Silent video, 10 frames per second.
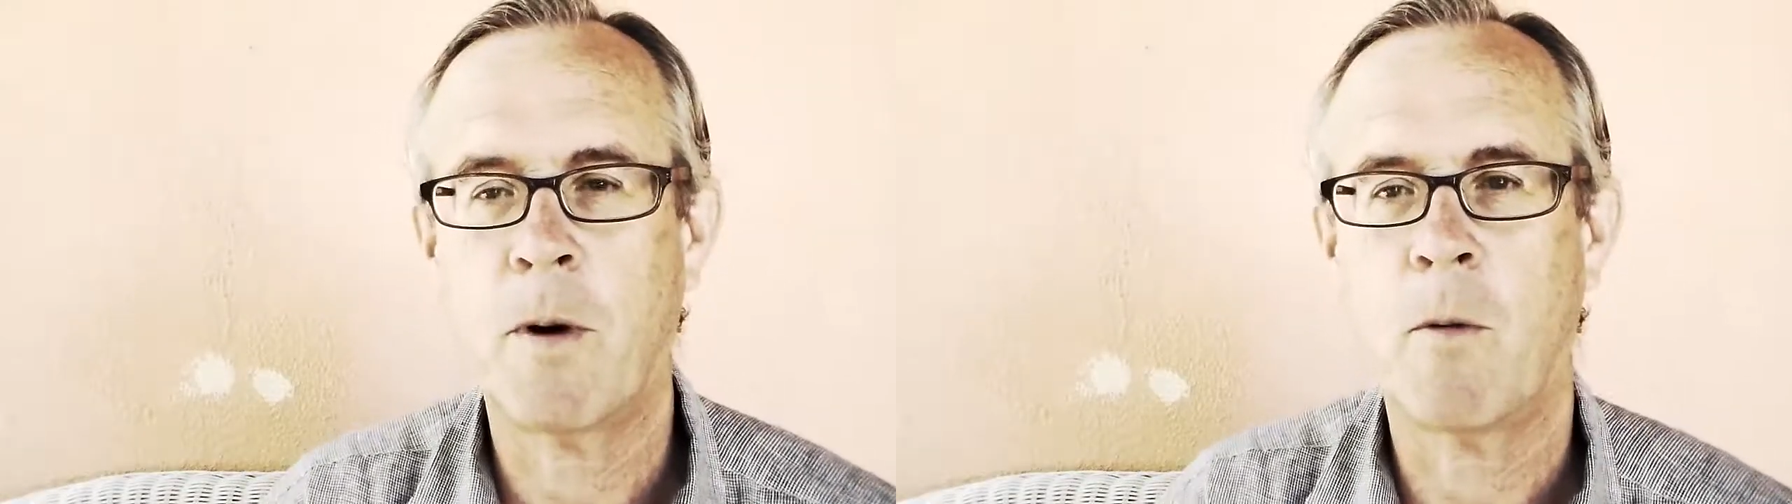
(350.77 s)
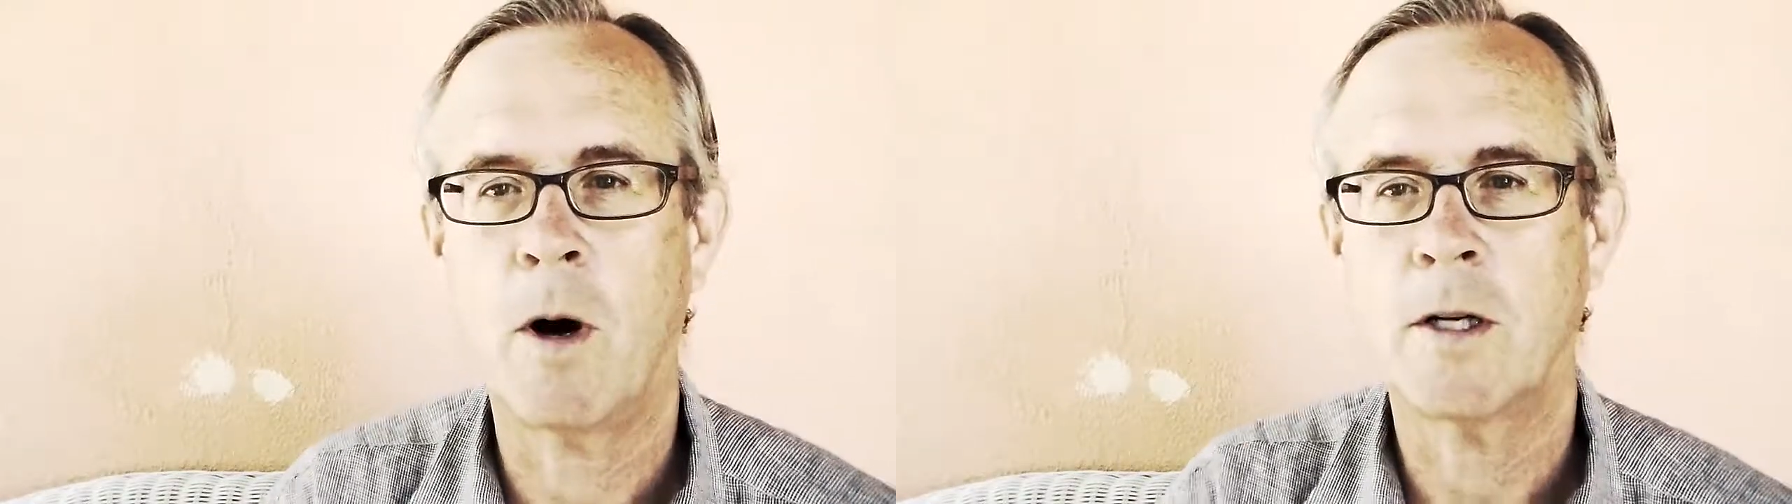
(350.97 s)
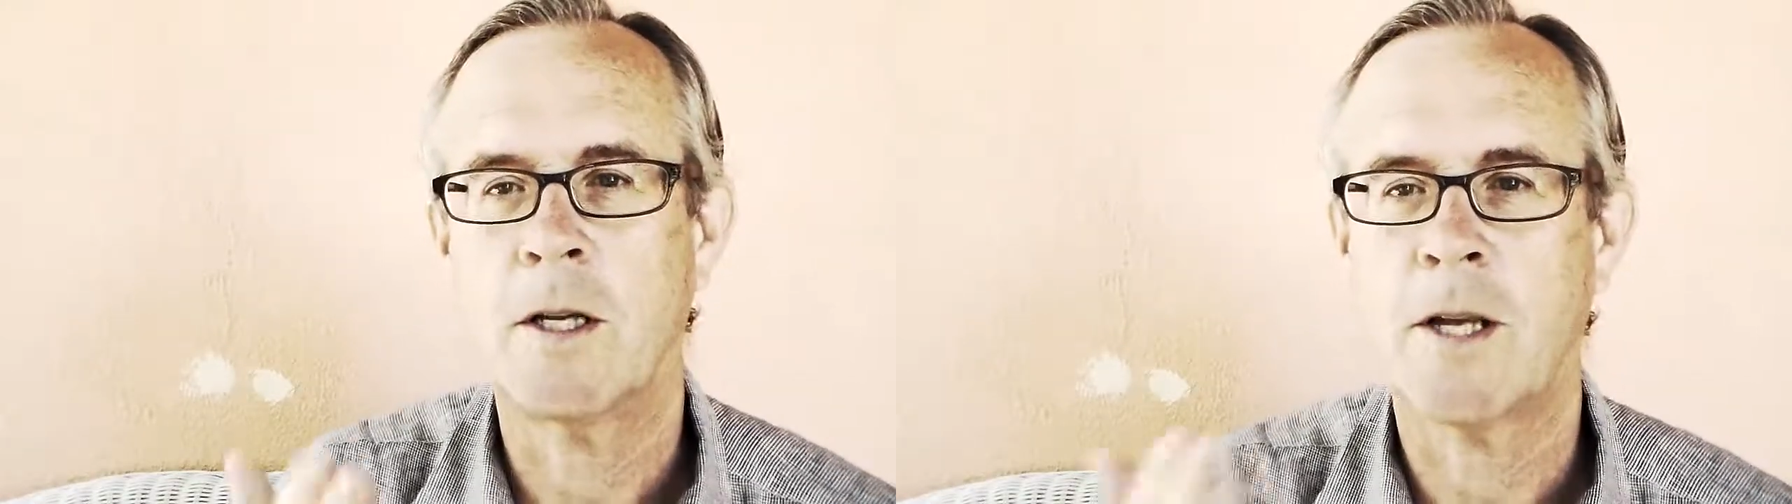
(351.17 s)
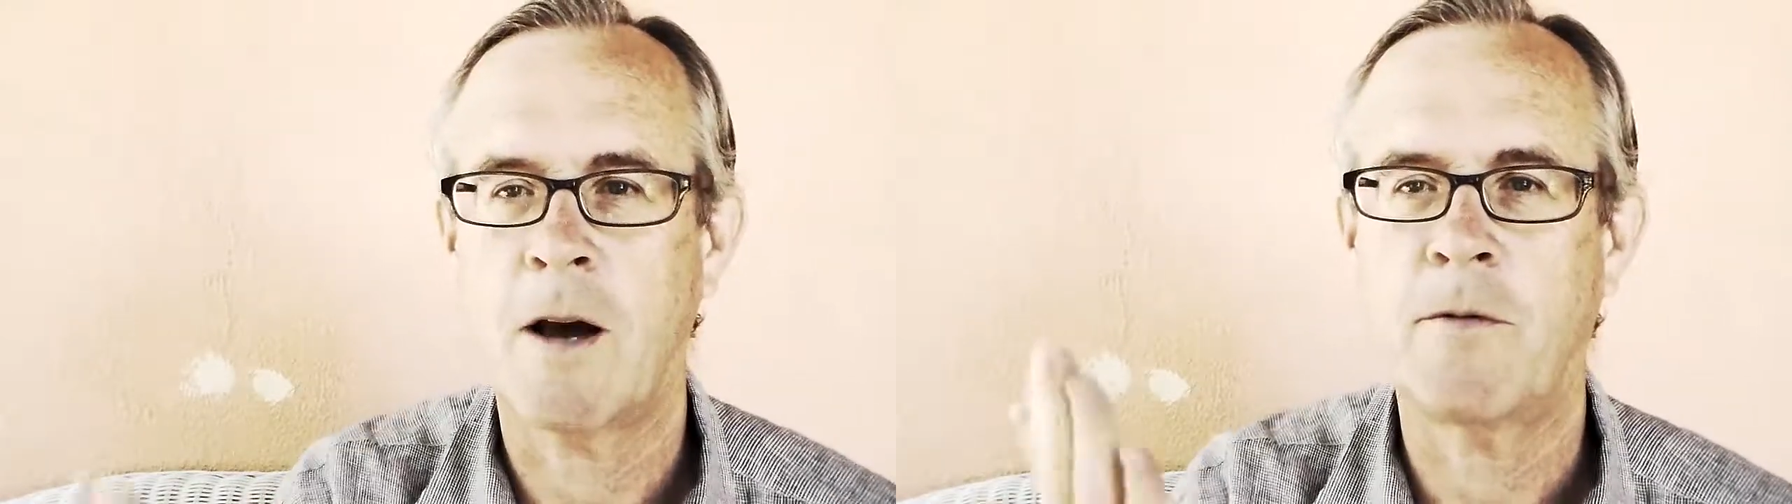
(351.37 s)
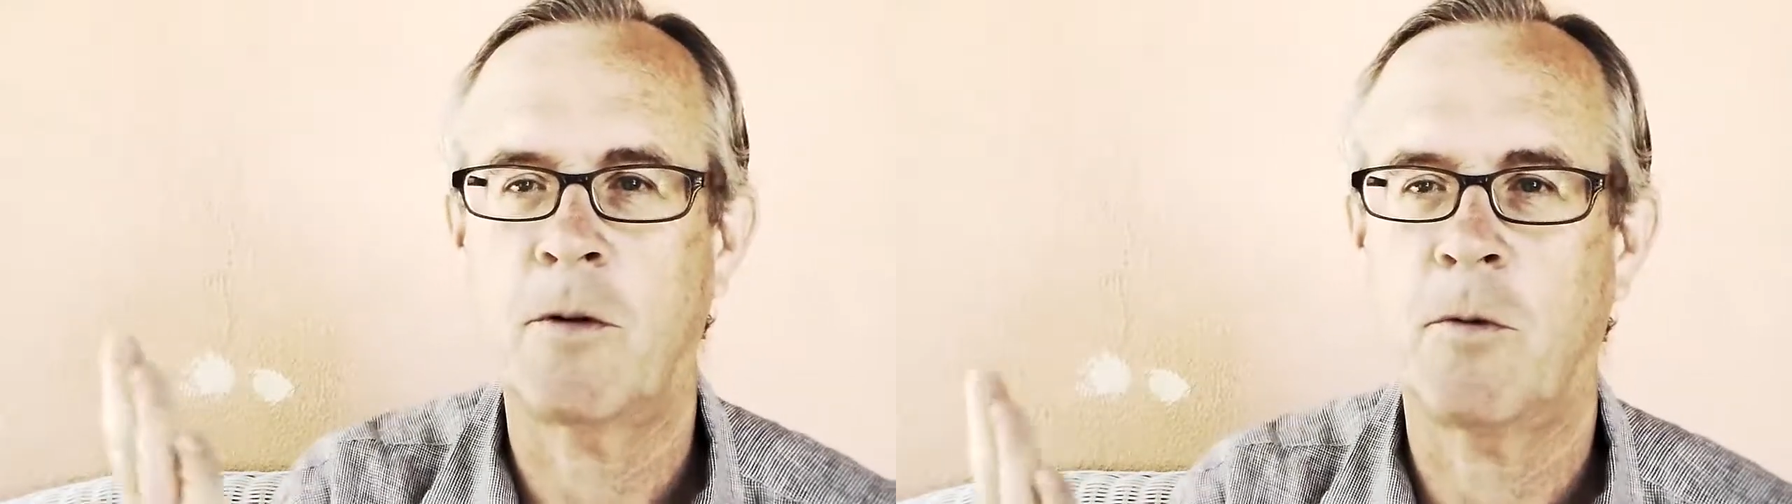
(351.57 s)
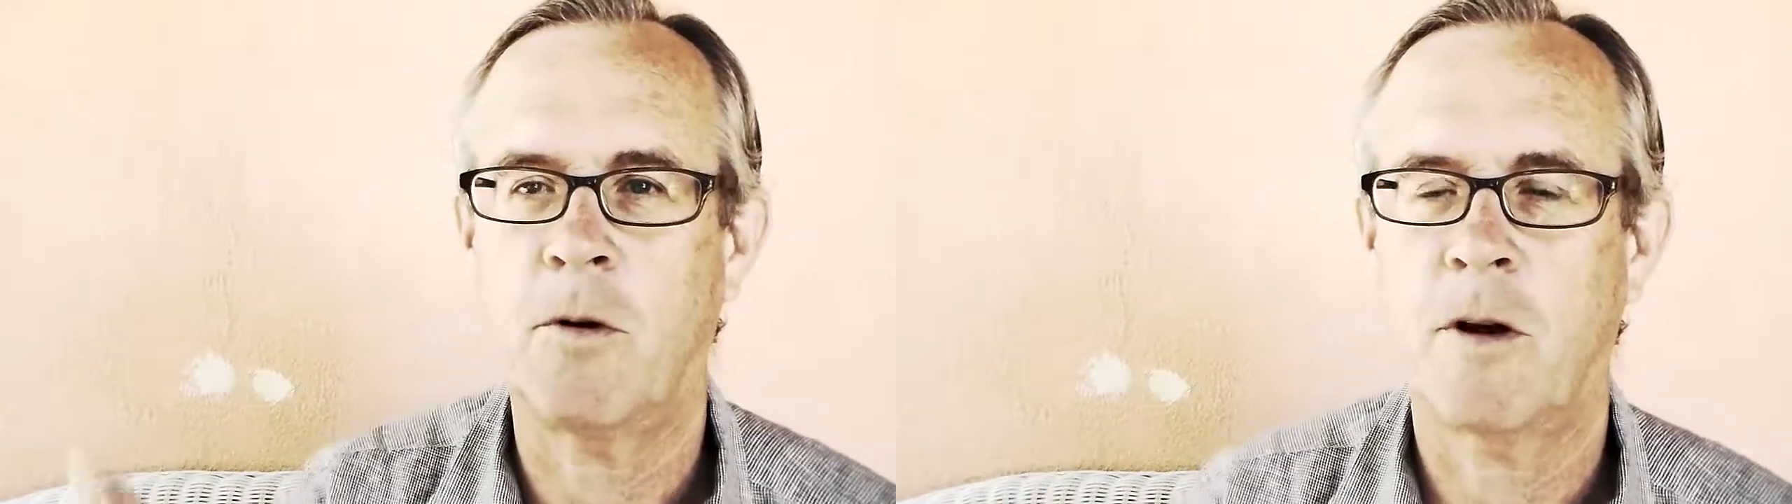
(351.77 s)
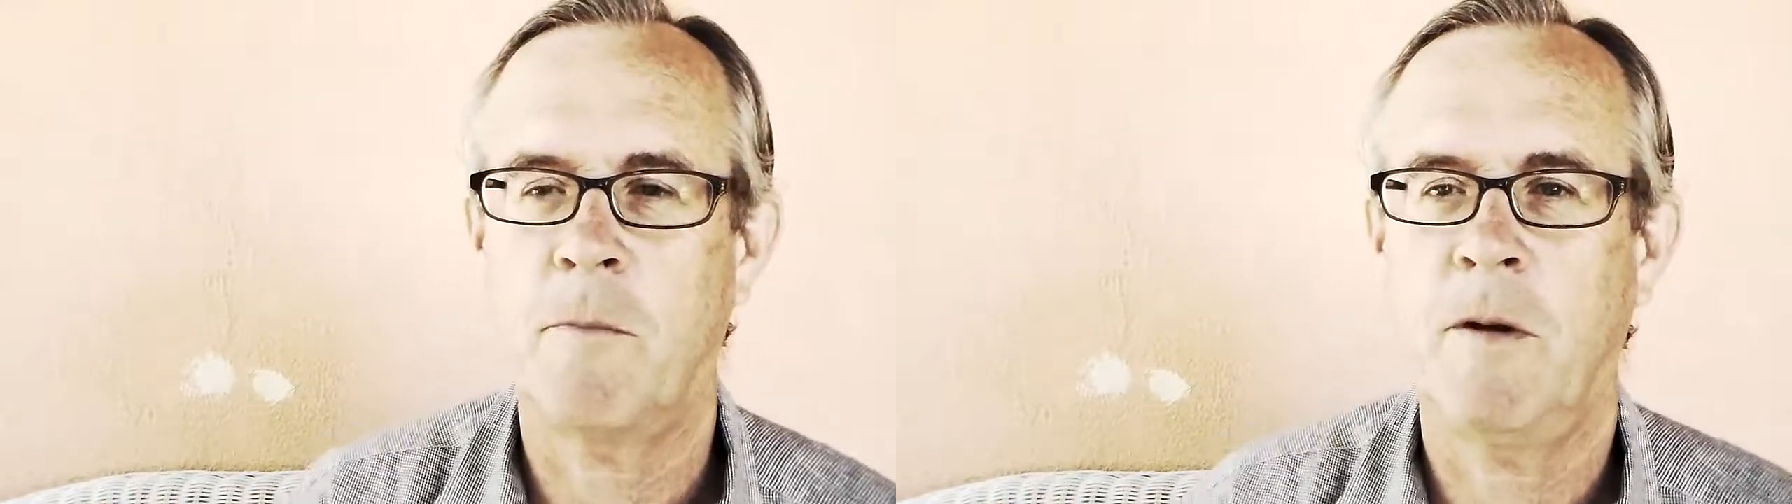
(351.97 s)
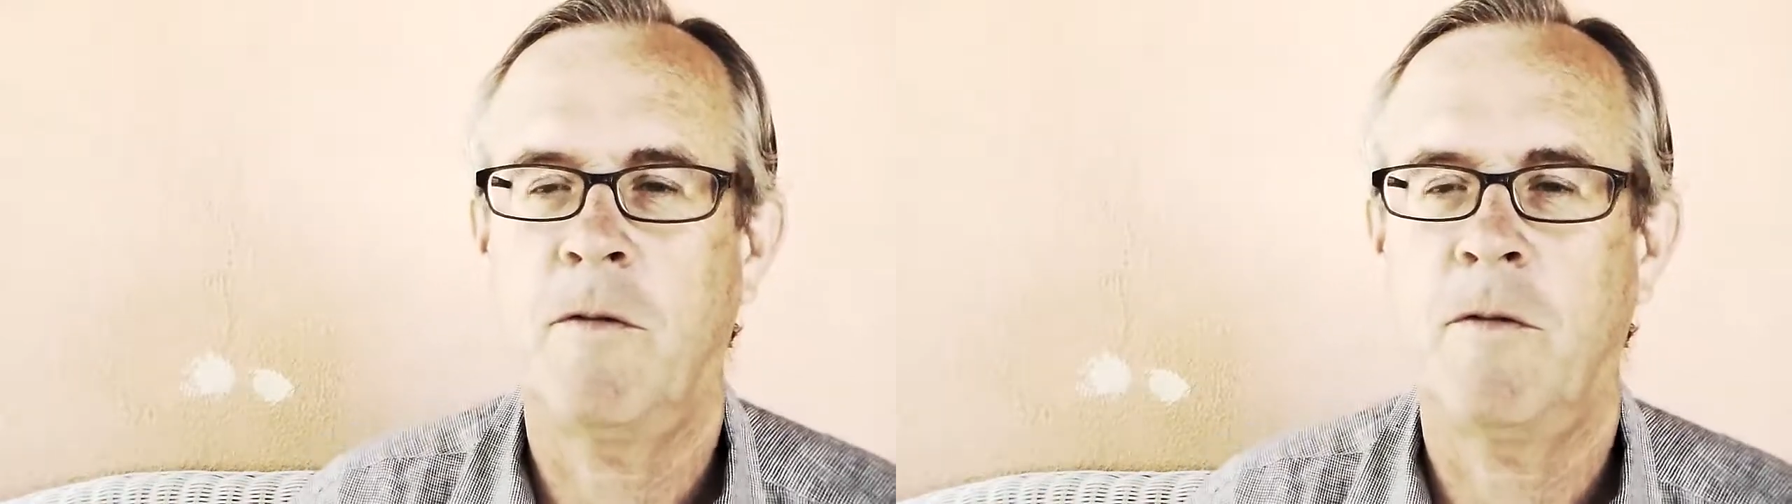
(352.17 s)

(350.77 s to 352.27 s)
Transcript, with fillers: You probably watched this after the World Cup,